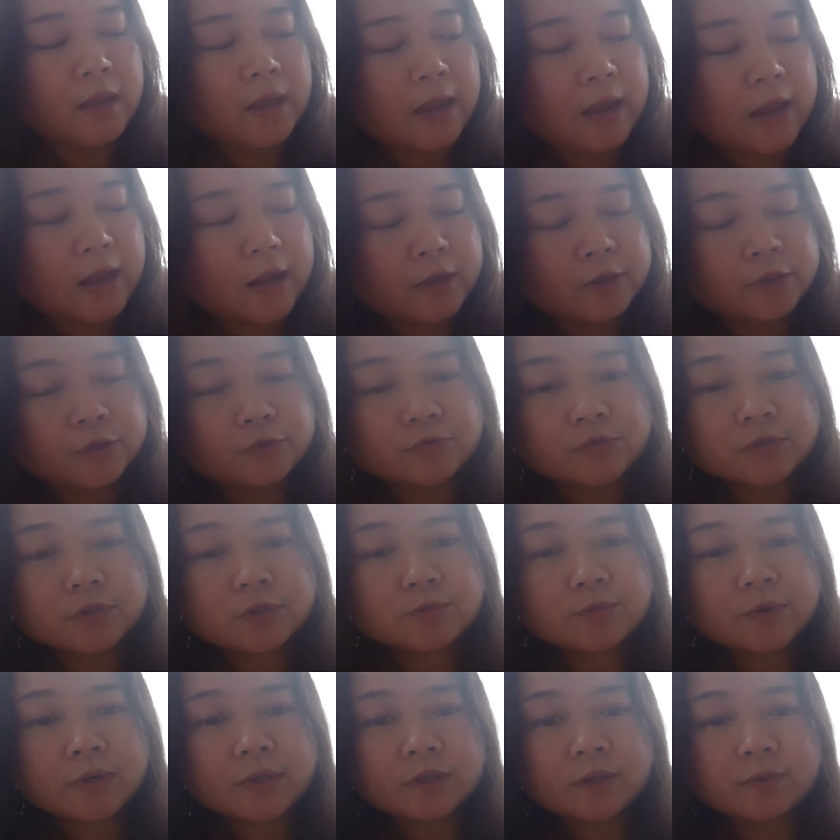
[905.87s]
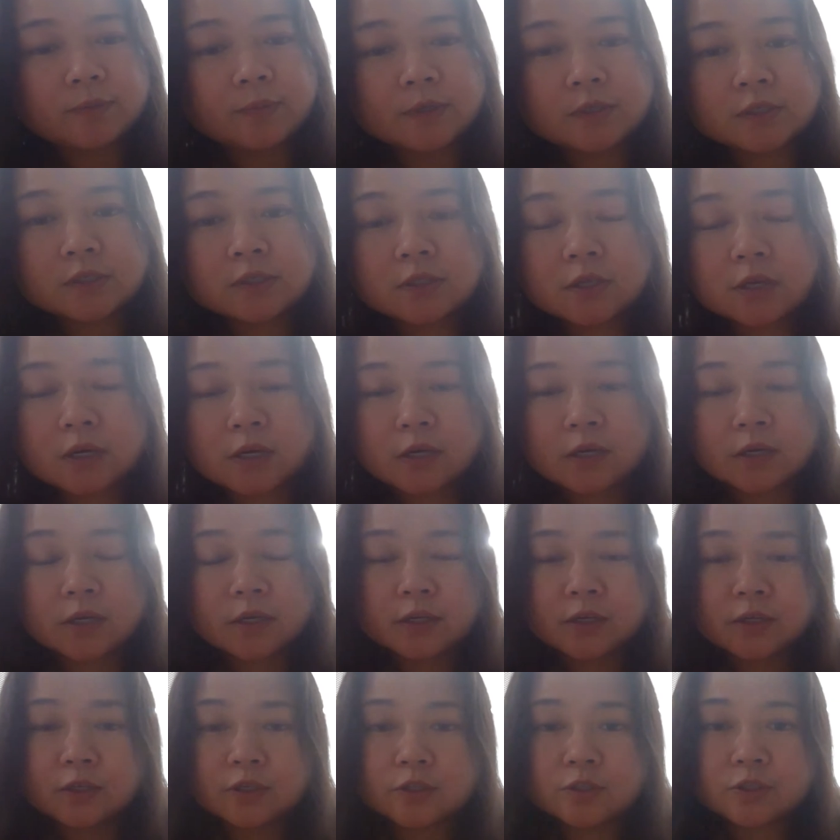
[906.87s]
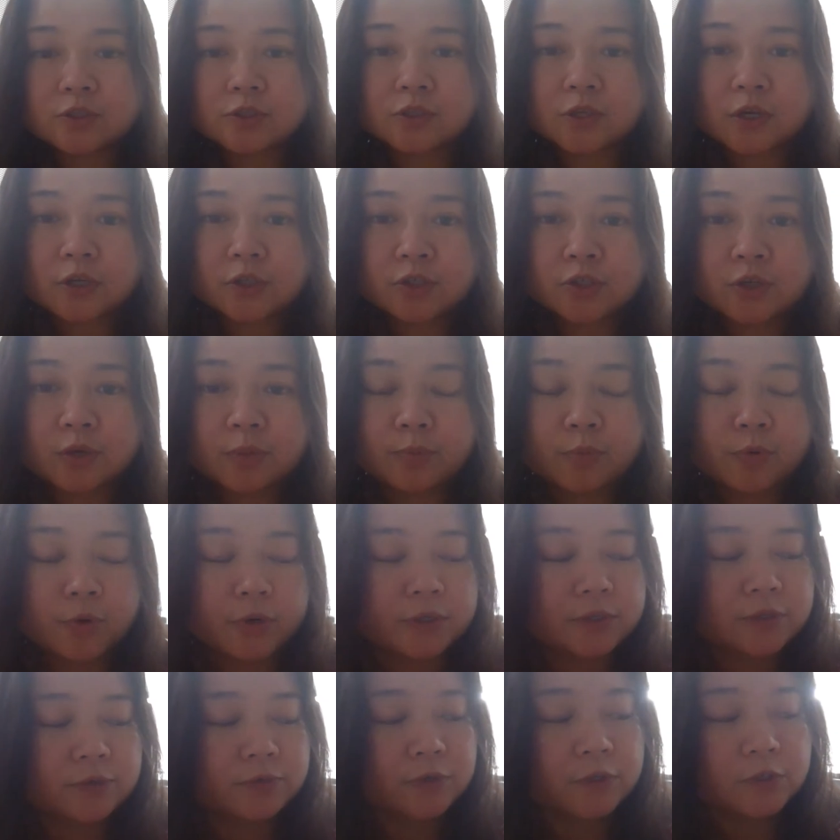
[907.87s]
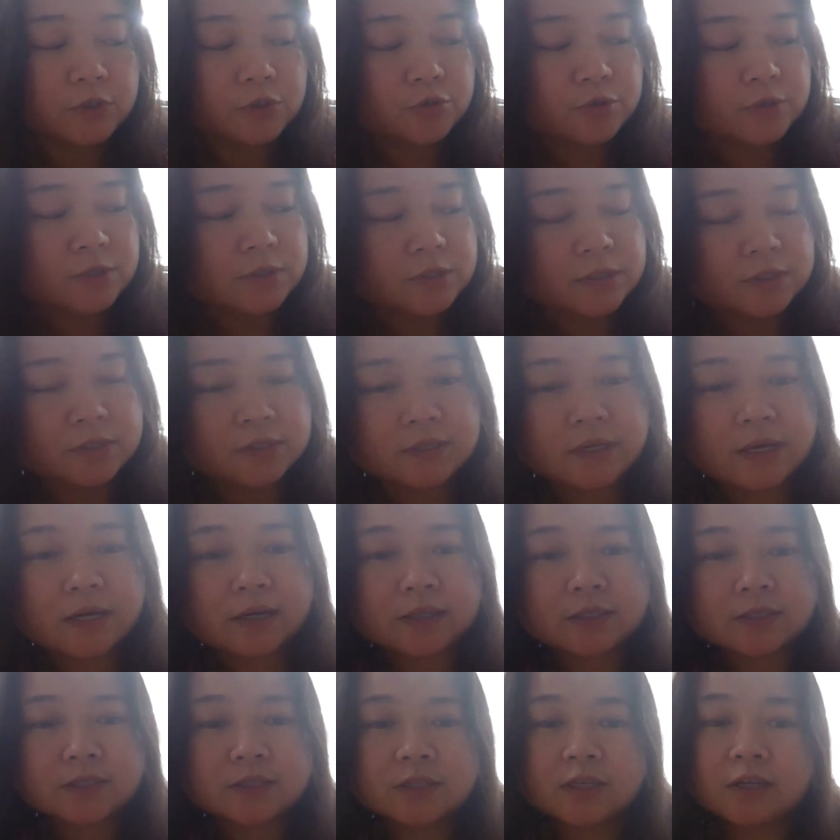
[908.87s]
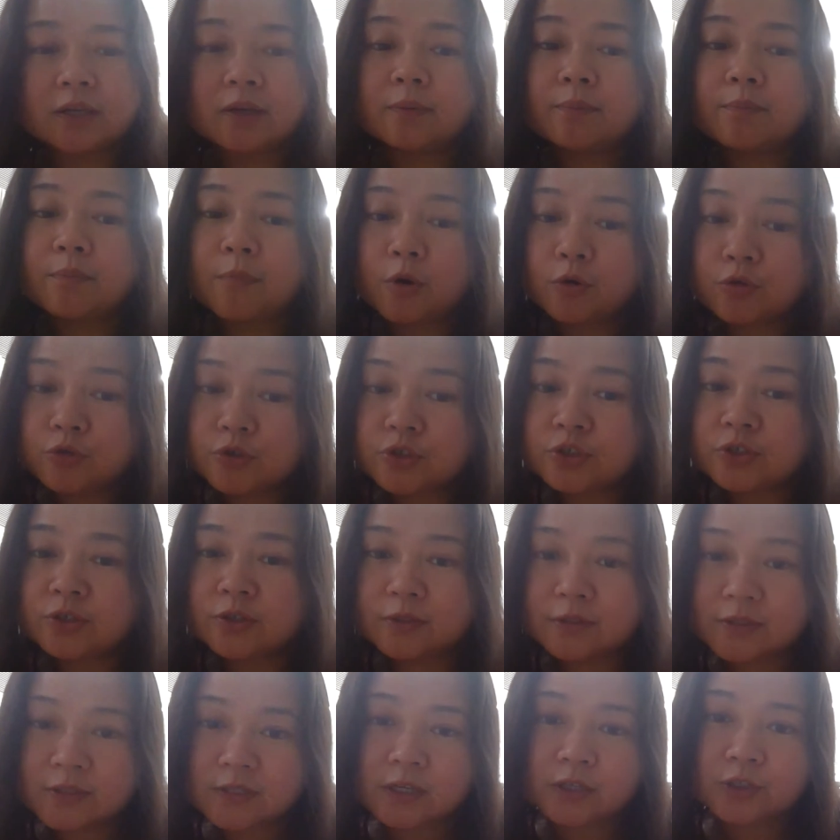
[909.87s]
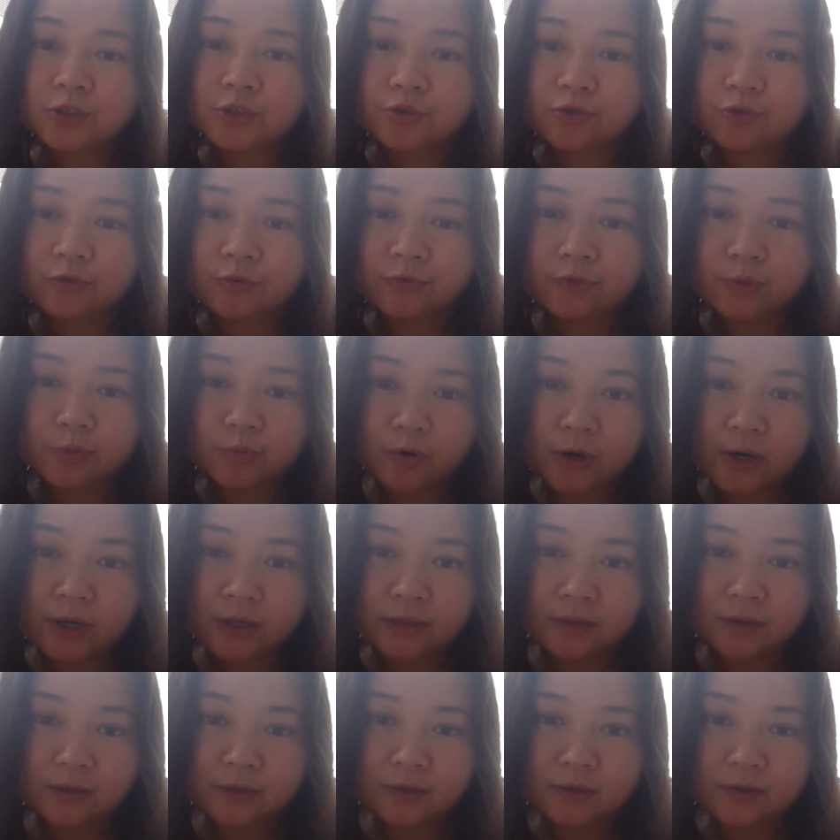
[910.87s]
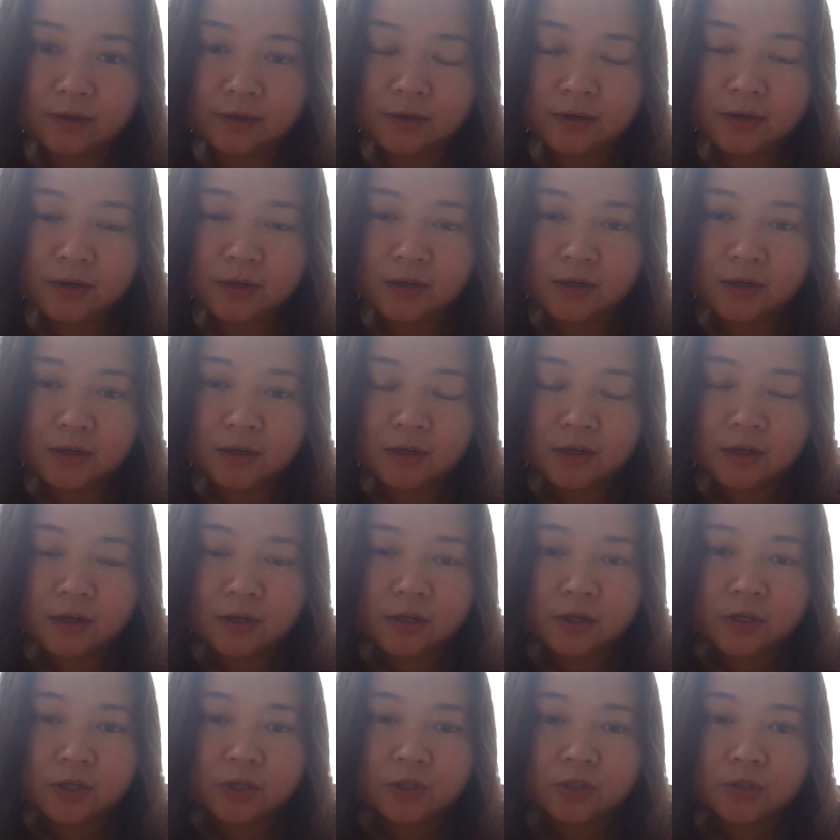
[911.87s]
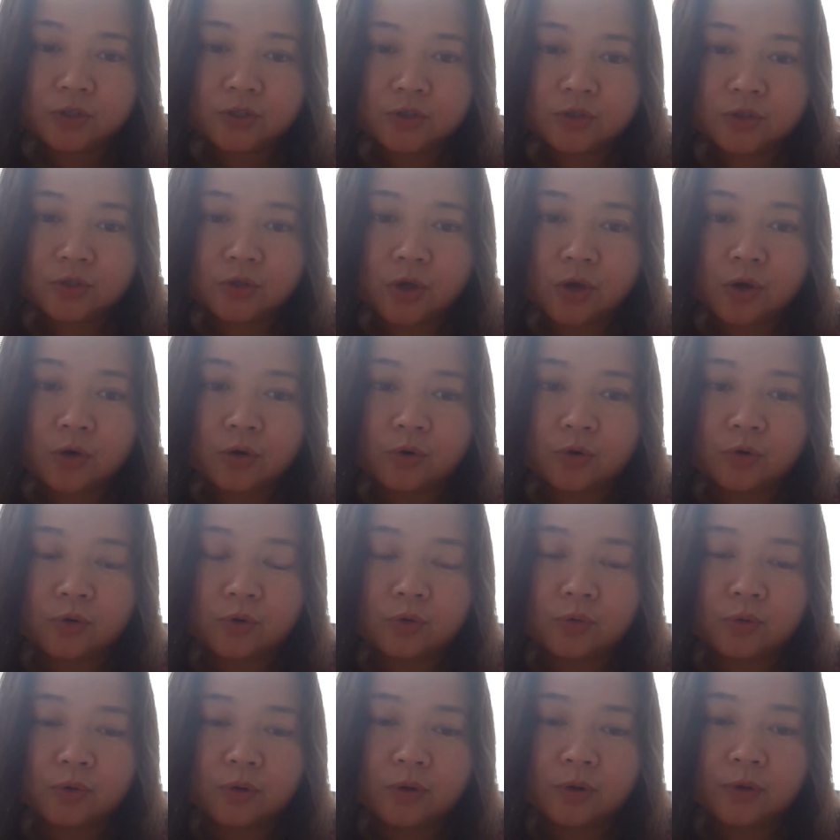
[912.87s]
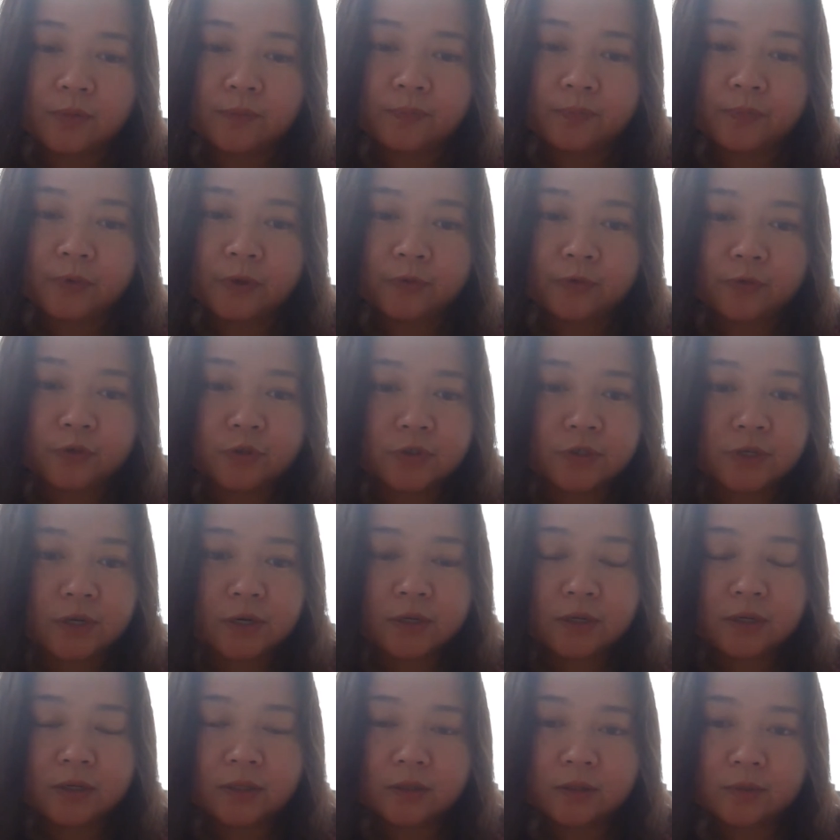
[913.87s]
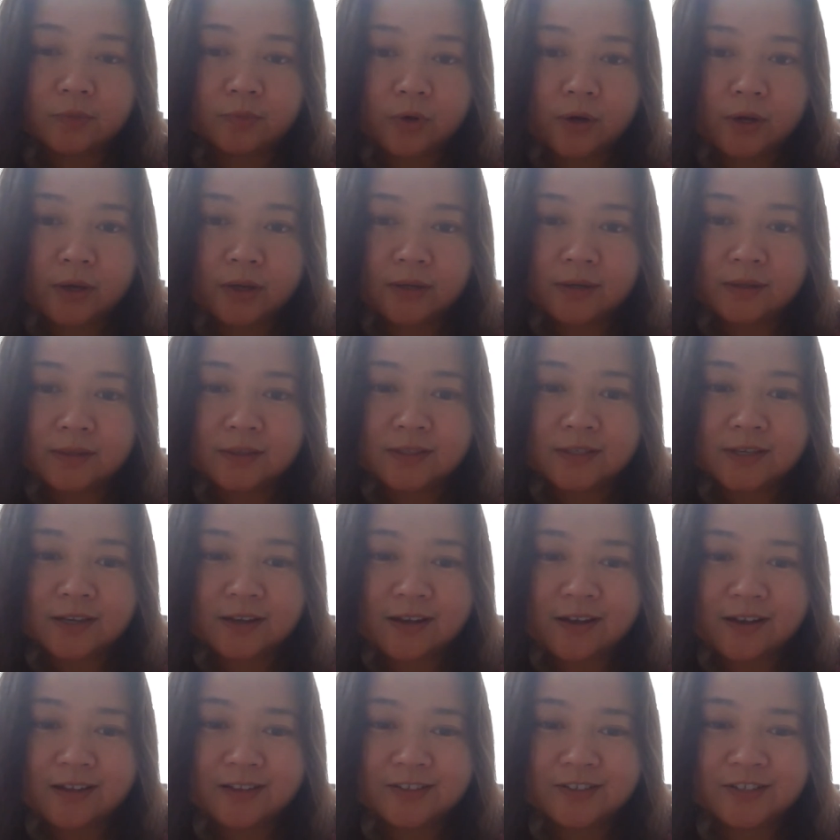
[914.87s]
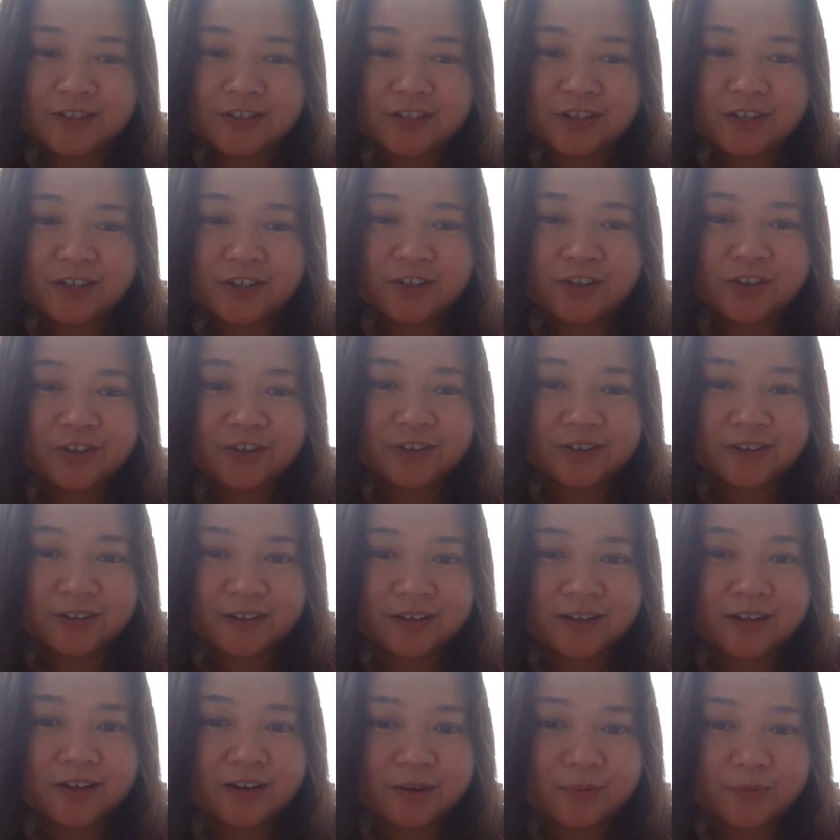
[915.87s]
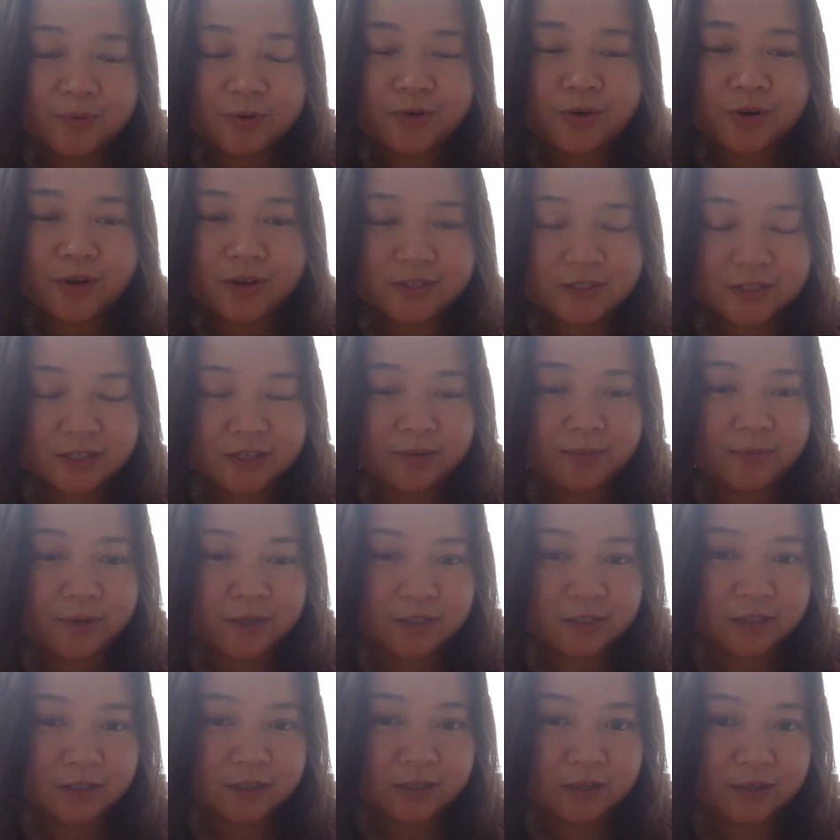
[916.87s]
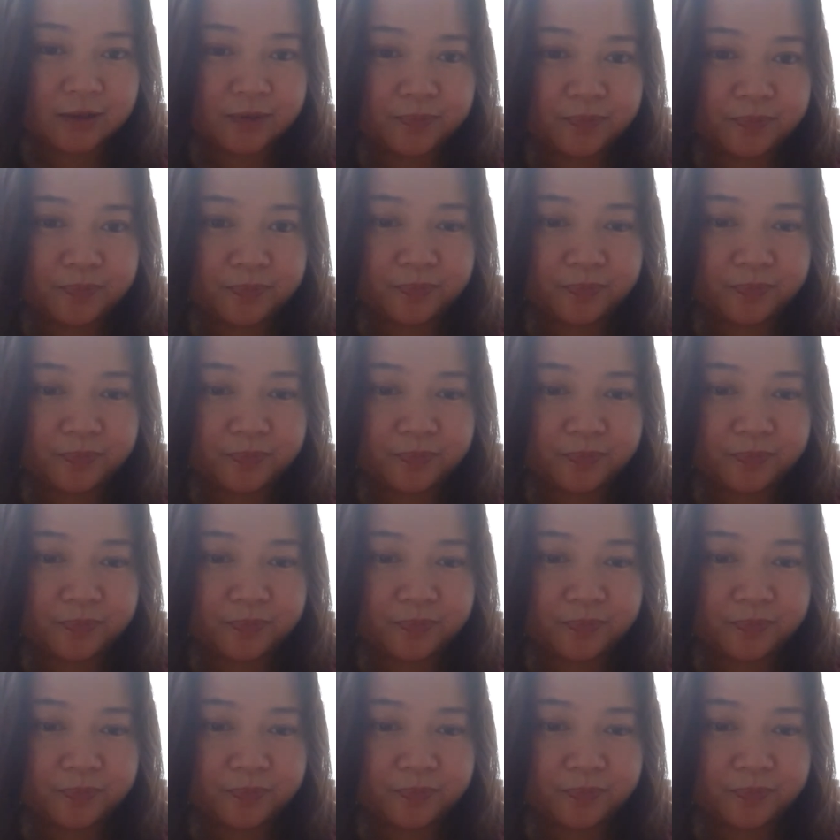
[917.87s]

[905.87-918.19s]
And the reason why the amygdala is such a point of interest is that it's the emotional center of the brain. So if you're studying the brain in psychology, you're going to come across the amygdala.